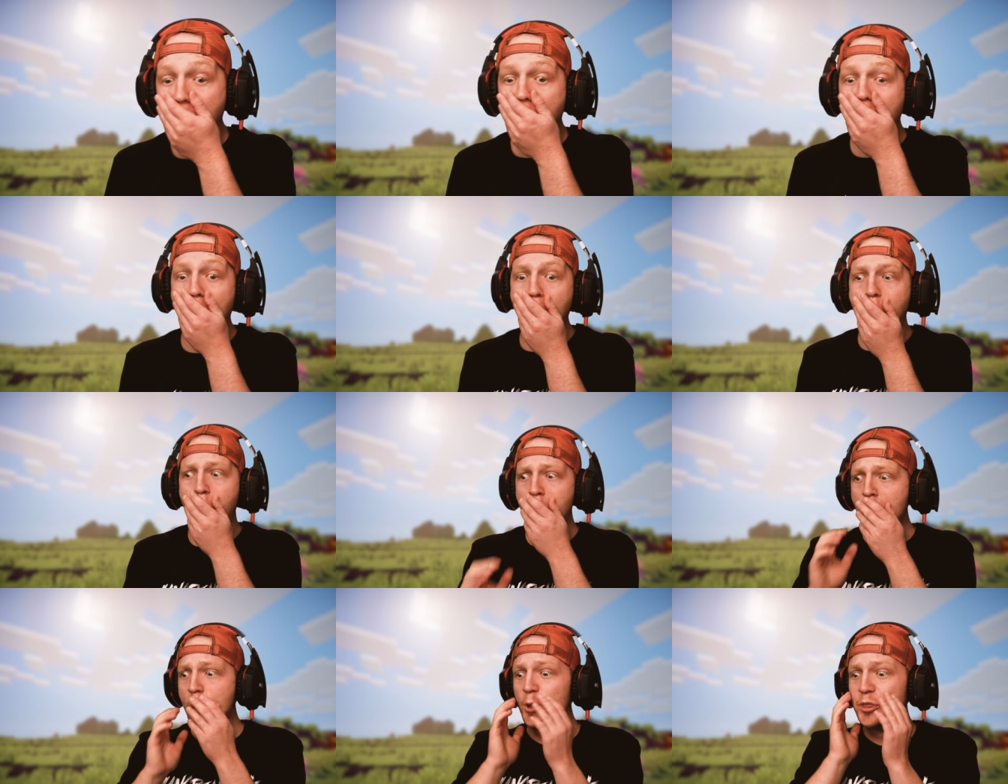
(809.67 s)

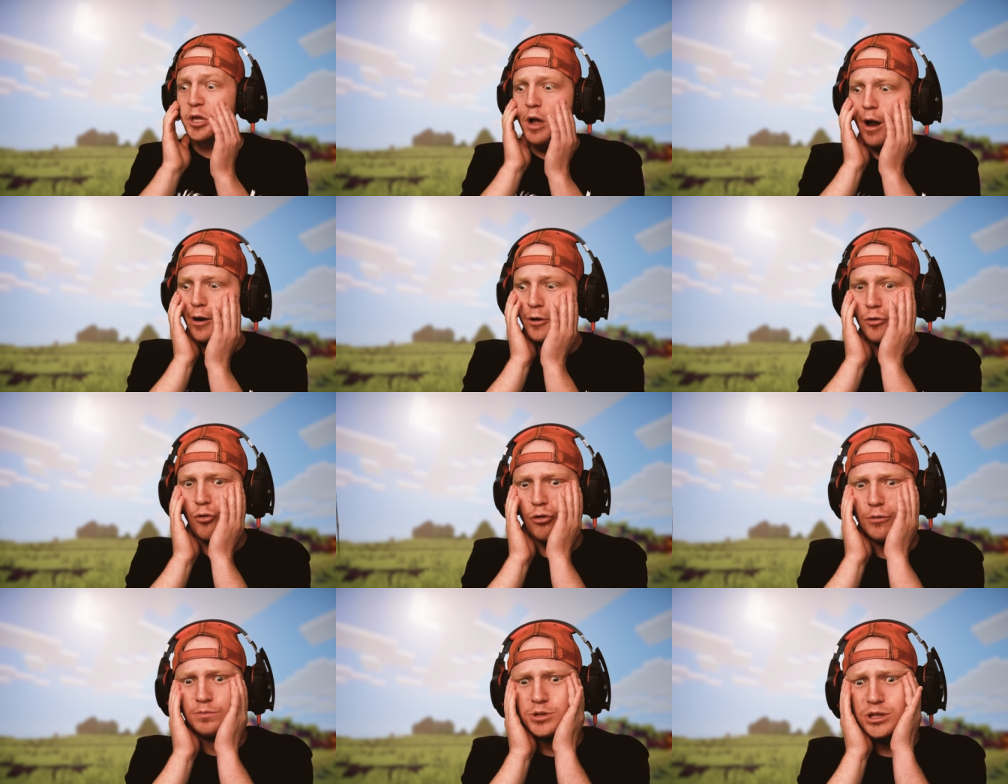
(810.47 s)
Ooh, The Iron
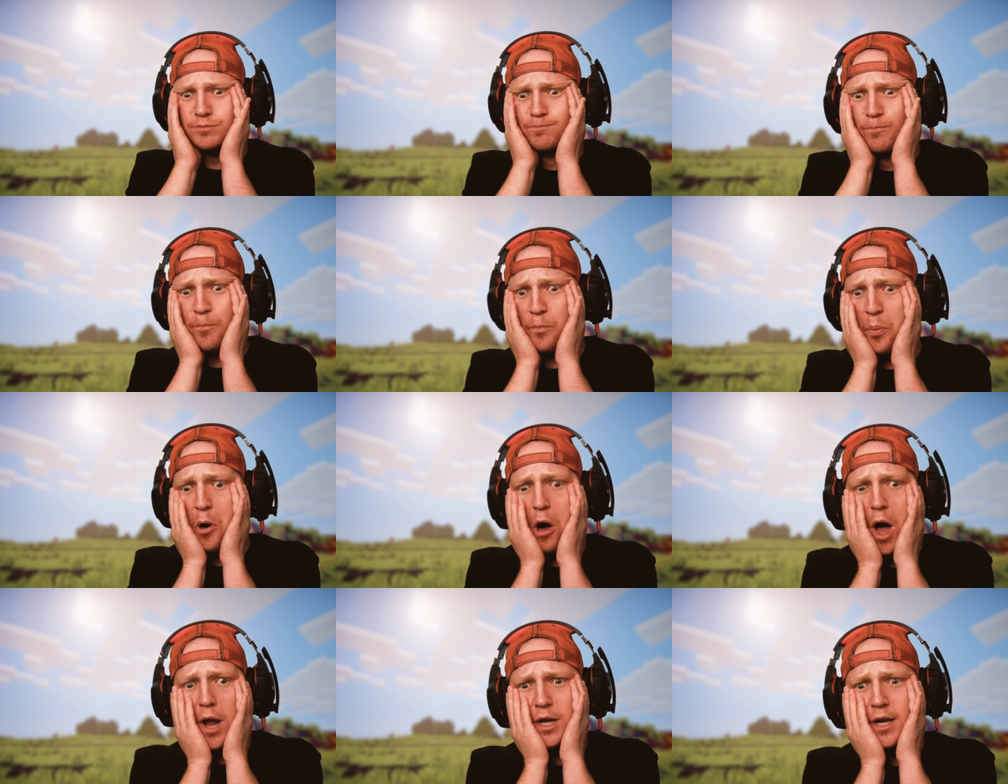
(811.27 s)
Golem just
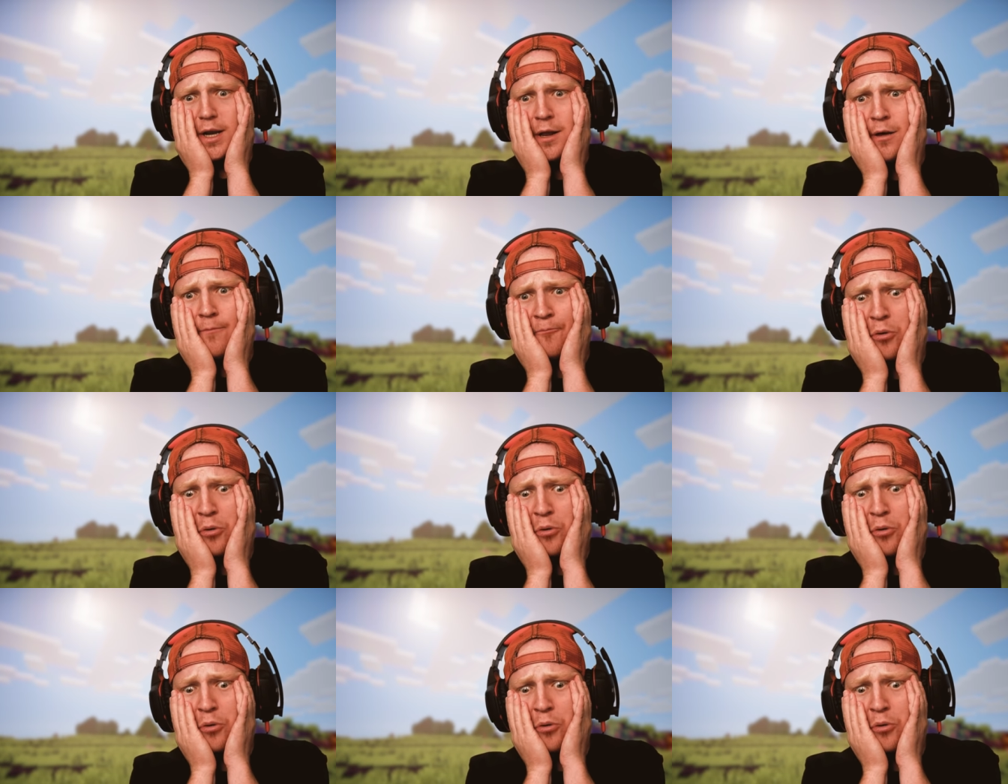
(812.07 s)
bodied him,